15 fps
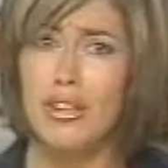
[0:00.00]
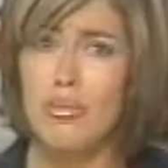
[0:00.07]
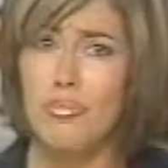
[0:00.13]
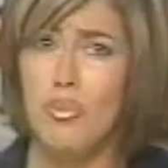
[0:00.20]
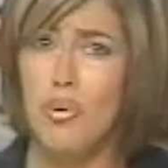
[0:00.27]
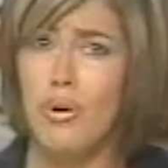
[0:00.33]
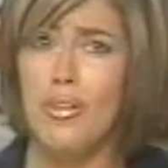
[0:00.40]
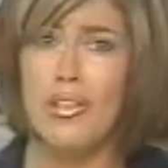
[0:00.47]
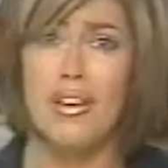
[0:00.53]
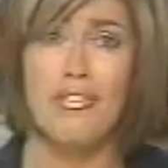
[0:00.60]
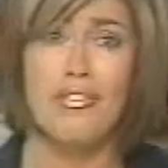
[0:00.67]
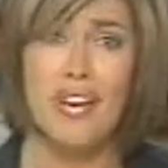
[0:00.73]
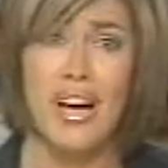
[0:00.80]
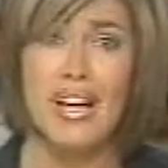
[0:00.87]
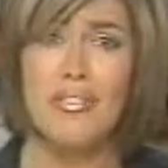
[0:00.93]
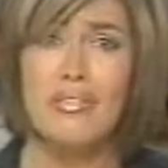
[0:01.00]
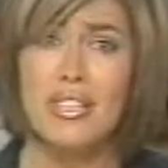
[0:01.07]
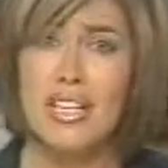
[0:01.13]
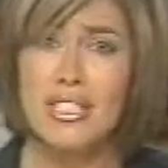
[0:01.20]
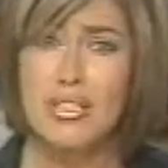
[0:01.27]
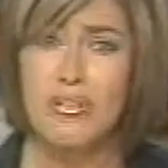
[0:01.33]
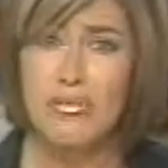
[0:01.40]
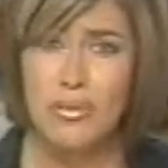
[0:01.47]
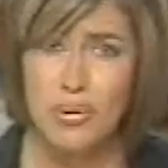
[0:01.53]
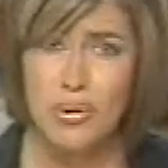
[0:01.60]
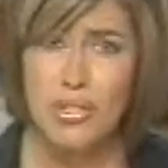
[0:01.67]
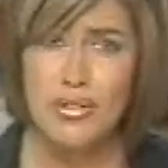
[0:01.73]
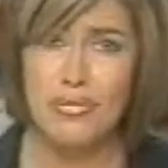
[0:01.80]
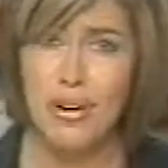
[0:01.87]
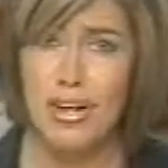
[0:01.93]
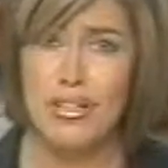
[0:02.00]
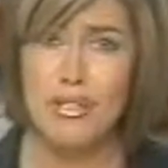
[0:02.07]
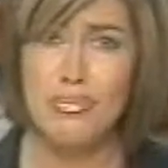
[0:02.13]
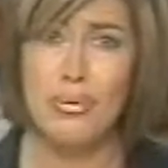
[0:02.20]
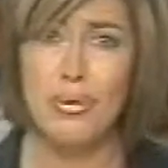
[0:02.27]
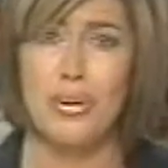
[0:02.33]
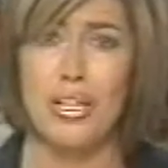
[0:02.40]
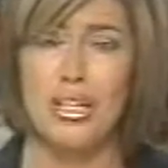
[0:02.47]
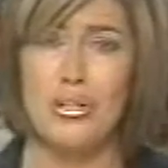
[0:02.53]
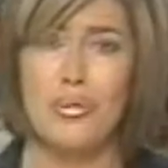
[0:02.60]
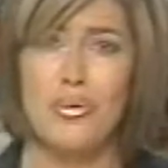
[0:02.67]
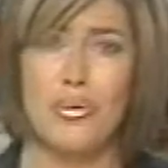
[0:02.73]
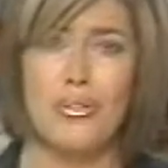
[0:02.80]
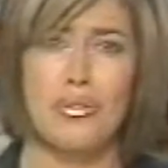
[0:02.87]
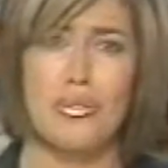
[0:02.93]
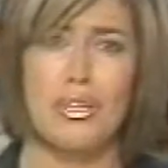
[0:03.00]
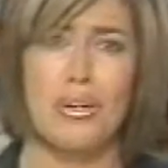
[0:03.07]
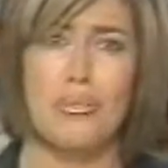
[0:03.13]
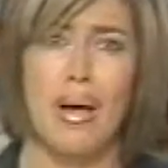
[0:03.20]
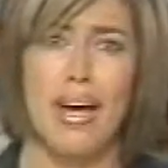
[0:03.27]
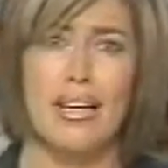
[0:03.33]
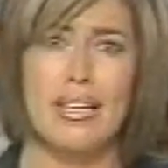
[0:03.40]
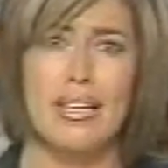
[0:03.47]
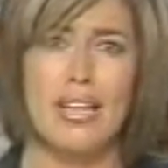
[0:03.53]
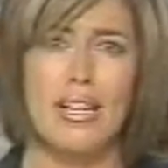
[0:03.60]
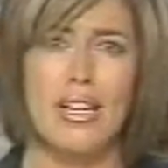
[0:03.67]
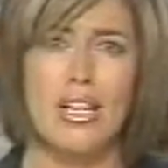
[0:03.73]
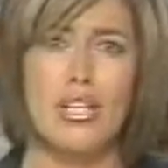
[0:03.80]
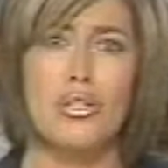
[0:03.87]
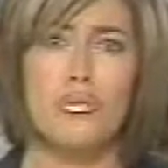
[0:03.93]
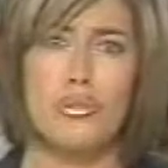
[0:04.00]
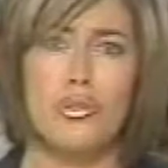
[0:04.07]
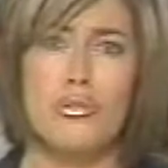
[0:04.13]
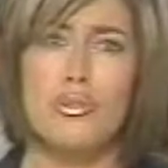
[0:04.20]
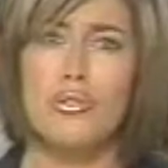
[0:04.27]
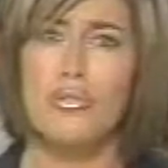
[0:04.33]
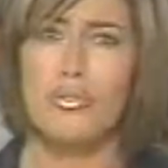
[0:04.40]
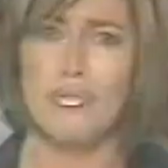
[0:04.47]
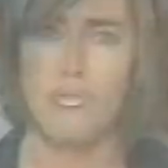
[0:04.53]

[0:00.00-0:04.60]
the more than 5 dozen forest fires burning in northern Quebec. Crews from